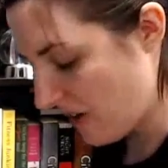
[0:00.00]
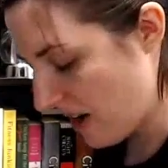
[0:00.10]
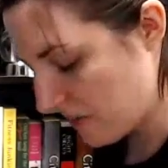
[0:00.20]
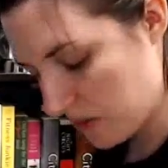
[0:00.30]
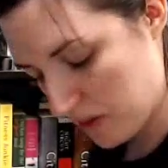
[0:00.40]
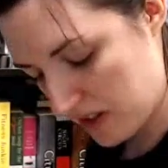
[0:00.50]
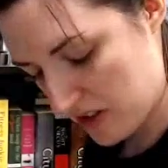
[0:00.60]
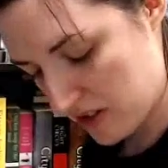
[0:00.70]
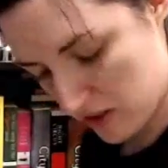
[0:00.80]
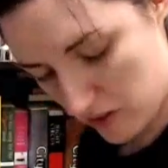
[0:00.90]
I'm going
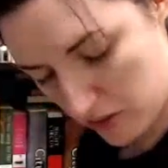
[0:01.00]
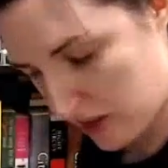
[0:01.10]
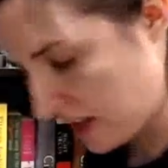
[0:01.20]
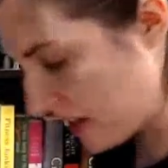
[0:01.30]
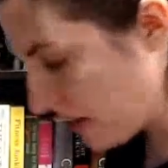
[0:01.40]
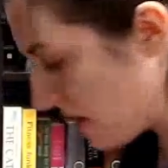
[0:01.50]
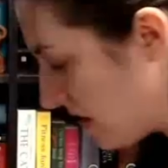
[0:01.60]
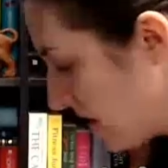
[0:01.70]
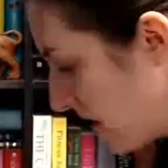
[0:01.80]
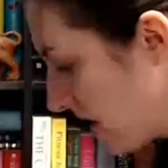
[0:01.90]
to
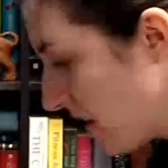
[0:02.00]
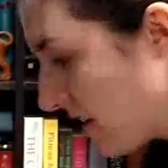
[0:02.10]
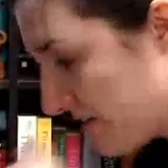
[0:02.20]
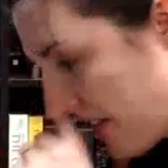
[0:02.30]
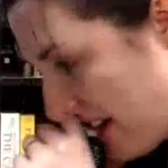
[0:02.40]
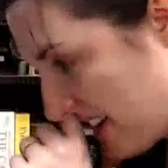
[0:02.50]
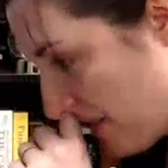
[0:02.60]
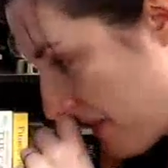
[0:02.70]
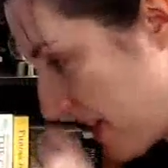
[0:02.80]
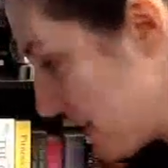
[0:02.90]
find a
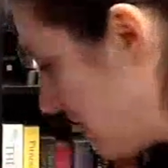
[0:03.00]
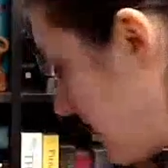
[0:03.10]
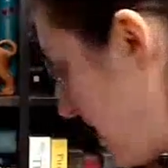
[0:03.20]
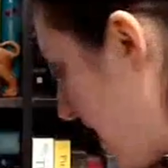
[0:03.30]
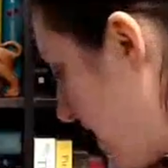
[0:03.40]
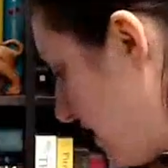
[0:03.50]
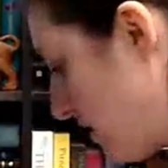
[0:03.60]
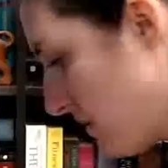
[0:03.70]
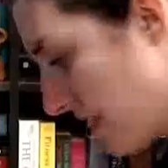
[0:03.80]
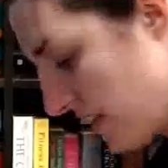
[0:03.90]
piece of
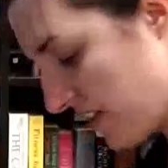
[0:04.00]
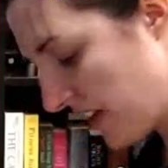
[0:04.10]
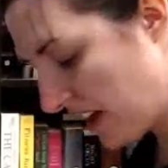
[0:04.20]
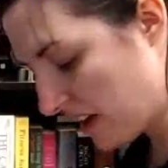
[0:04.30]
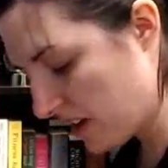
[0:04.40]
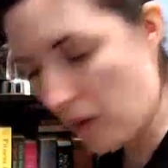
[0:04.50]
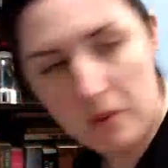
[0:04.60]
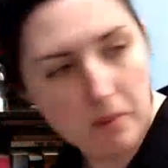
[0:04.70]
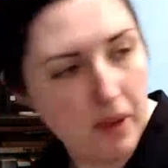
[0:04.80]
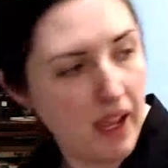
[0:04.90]
yellow, I think, or
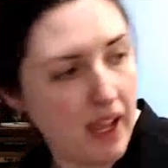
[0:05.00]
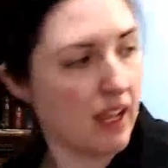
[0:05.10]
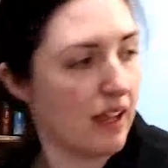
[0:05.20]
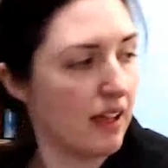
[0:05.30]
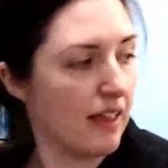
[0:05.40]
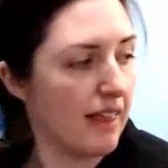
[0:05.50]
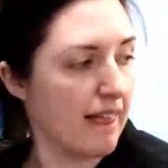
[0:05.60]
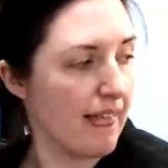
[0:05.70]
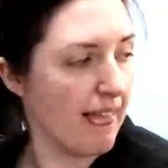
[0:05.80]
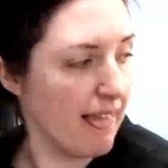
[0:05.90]
pink.
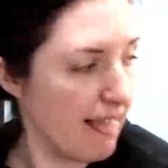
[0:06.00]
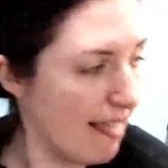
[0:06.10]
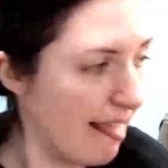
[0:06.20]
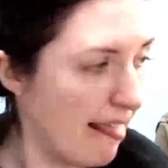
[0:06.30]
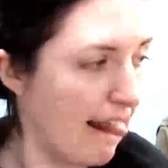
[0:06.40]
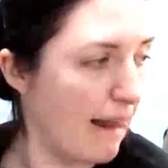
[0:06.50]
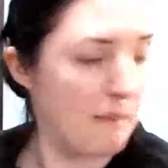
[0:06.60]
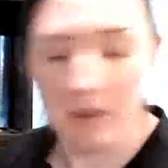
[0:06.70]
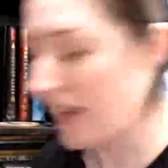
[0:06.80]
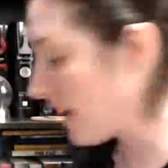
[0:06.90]

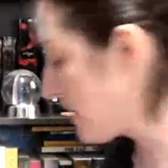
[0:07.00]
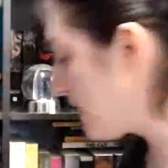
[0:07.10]
Pink,